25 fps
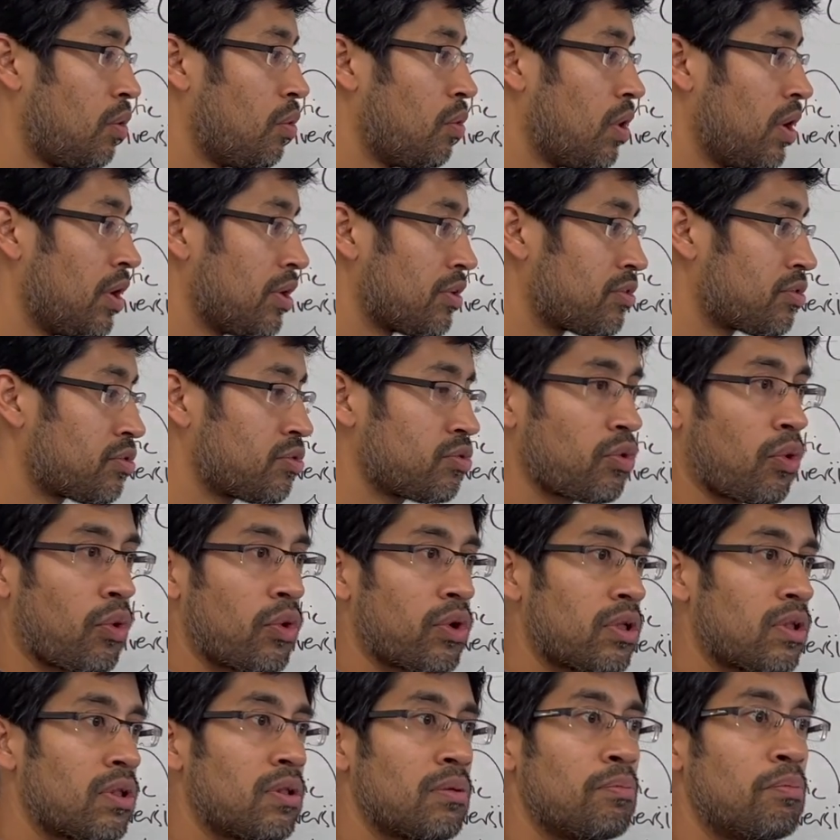
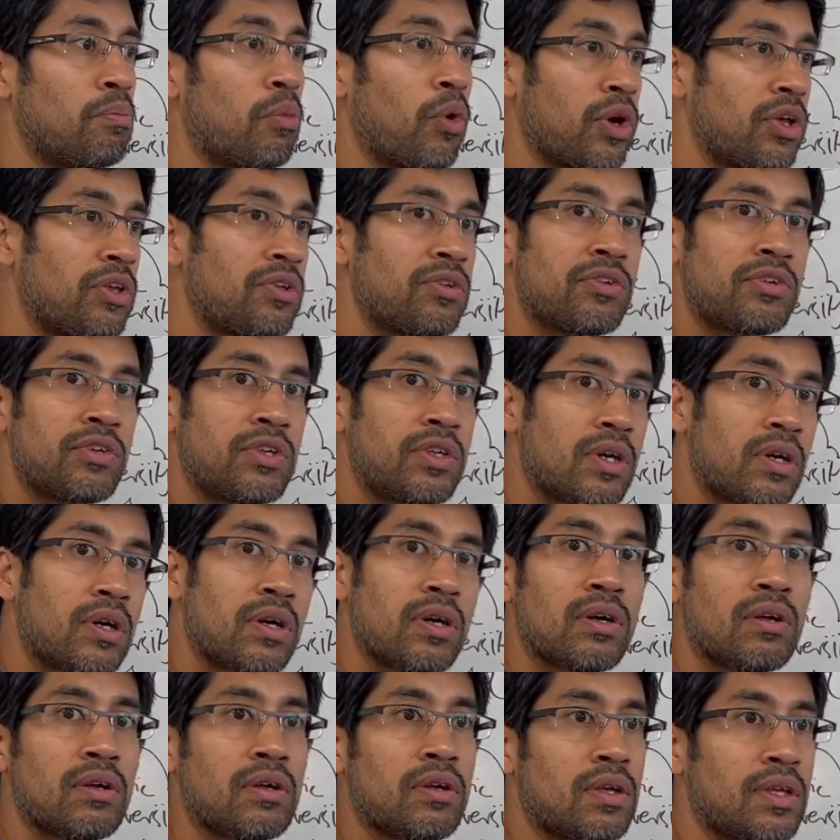soil
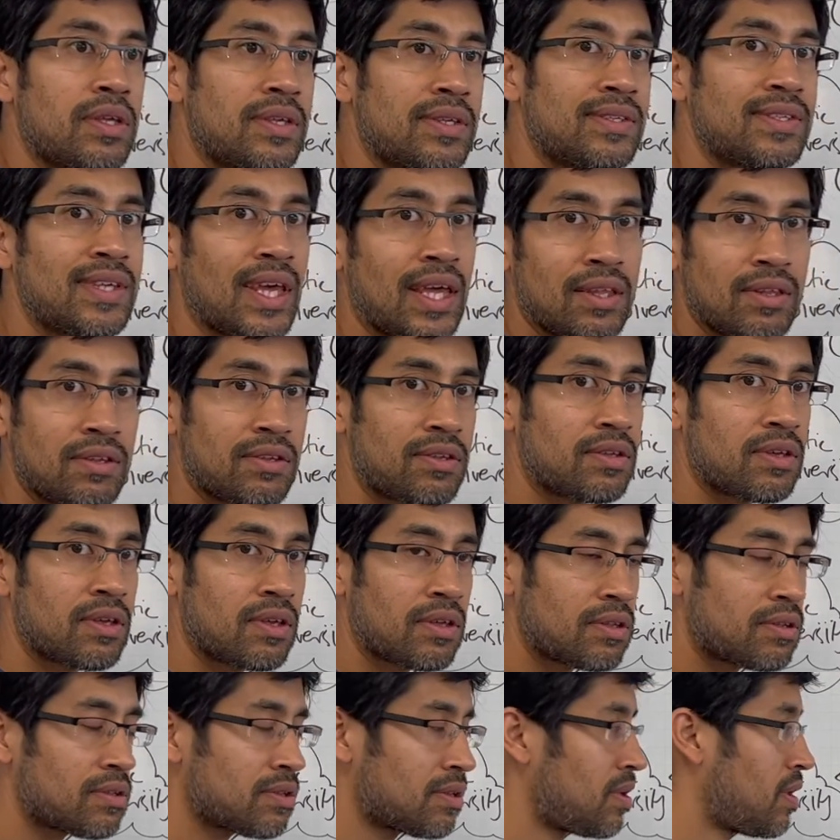moisture
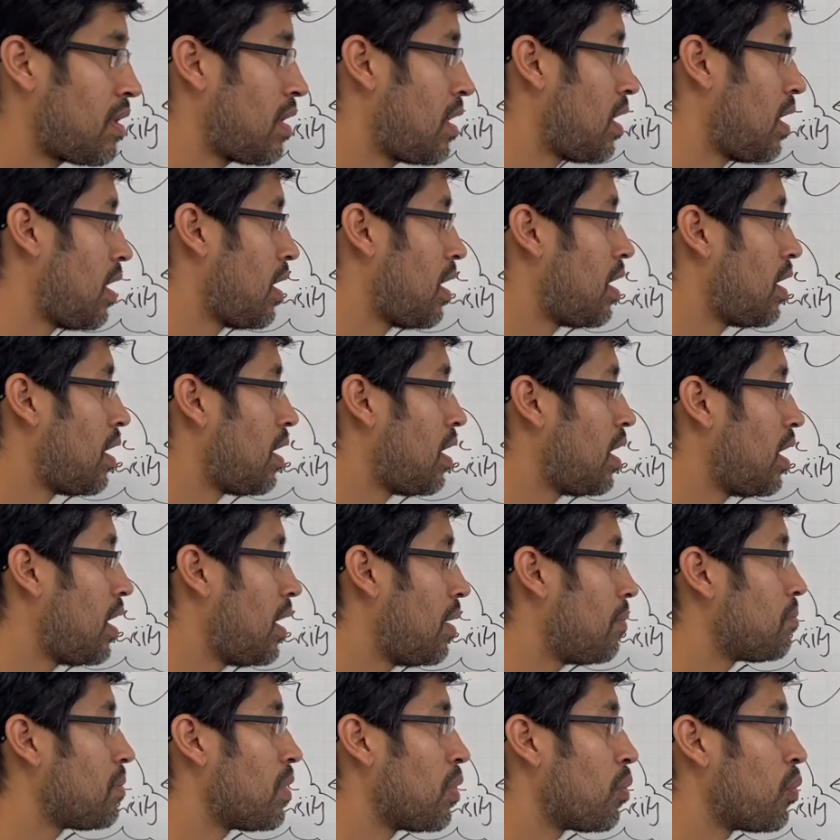sensors,
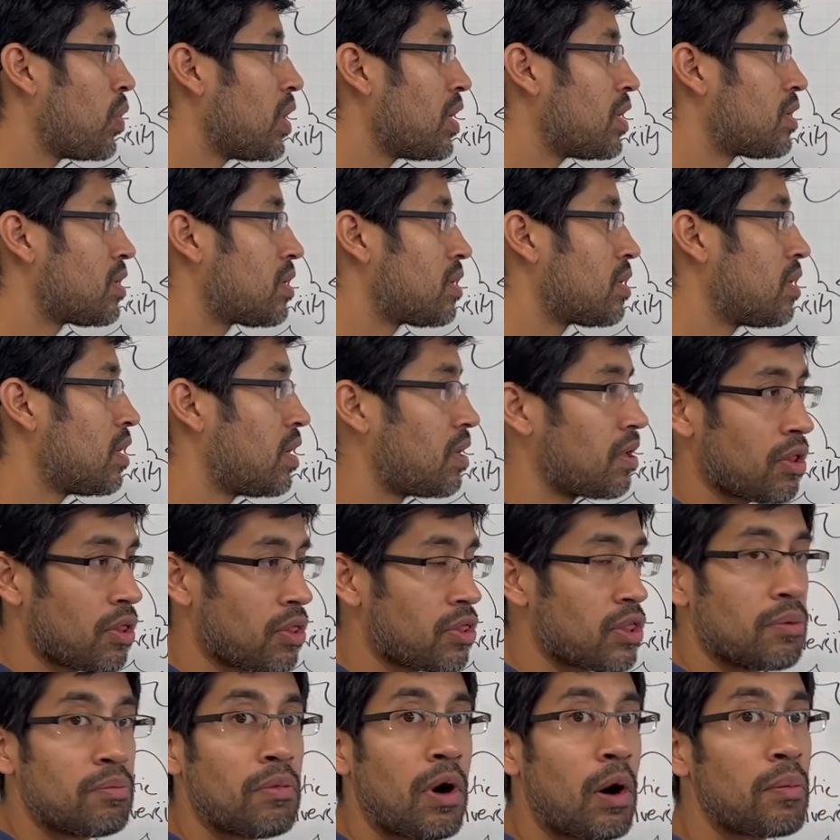which
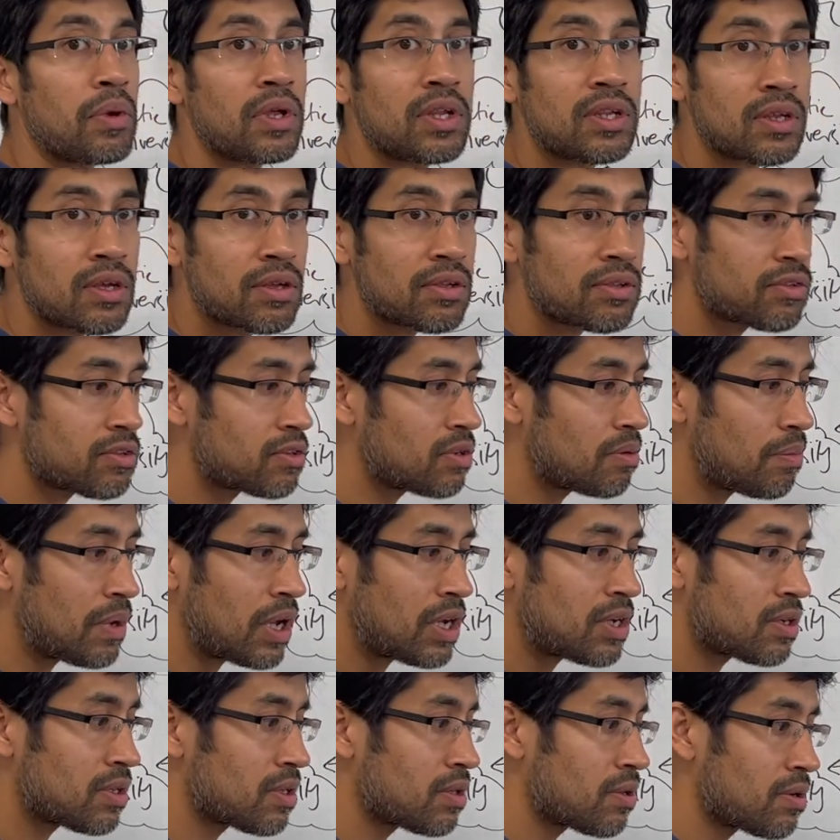thermometers to
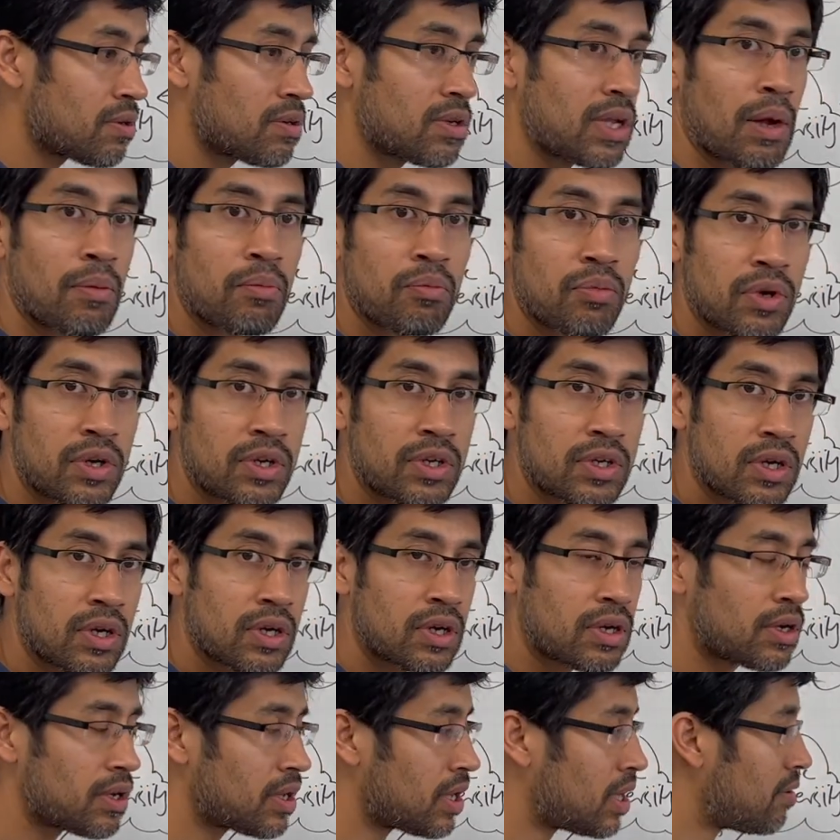measure the
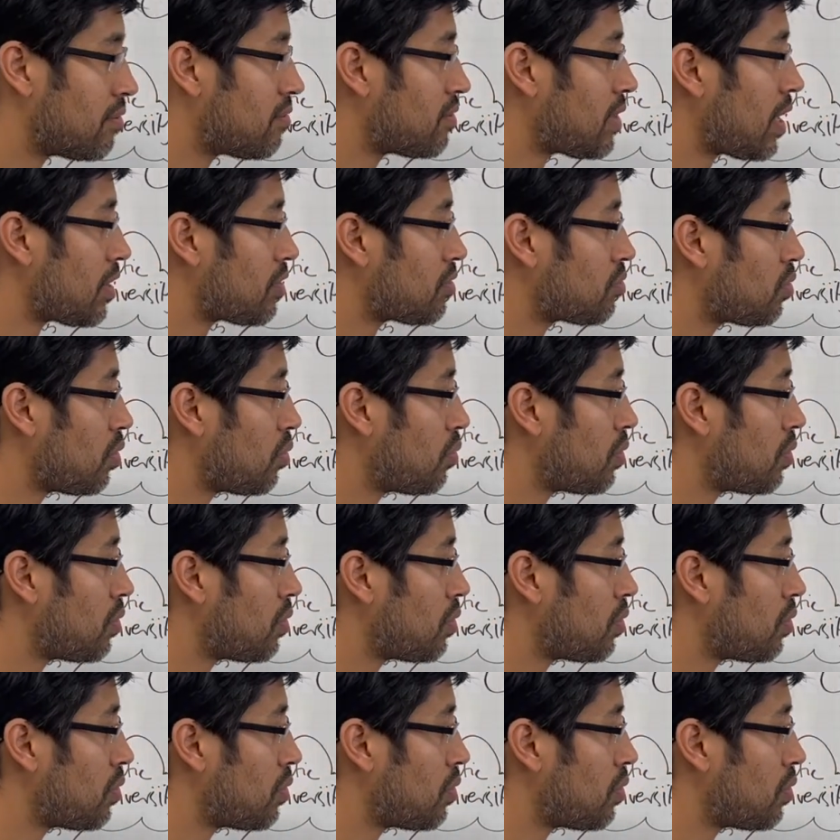temperature if that's what we're